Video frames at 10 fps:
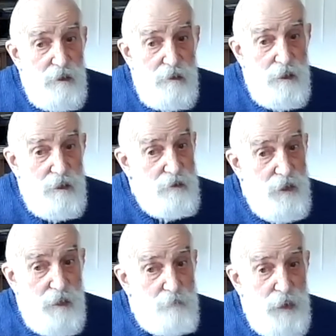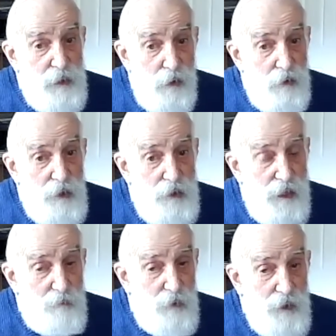doesn't really belong to
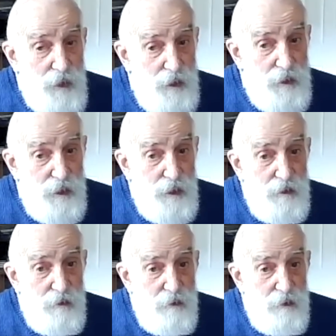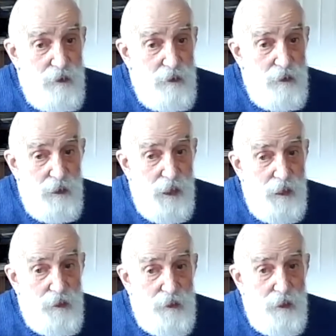anybody, doesn't it? The
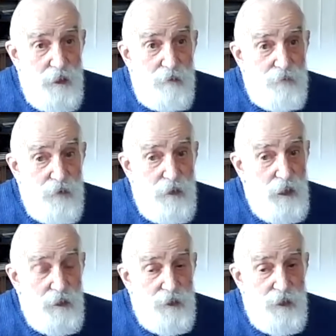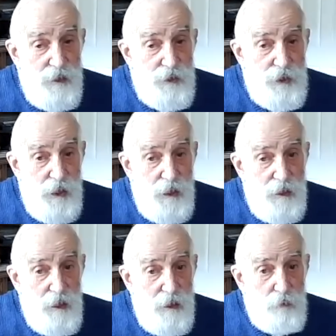land is a gift, like the sunshine,
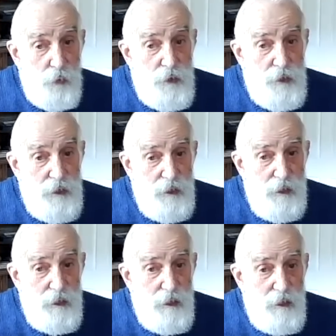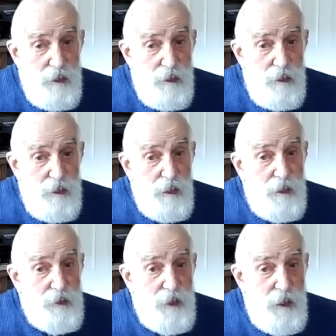like water, like
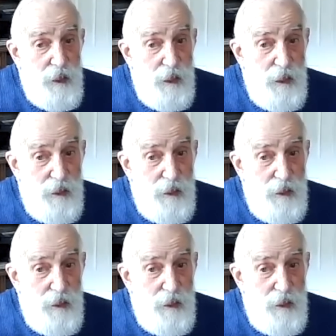the sky.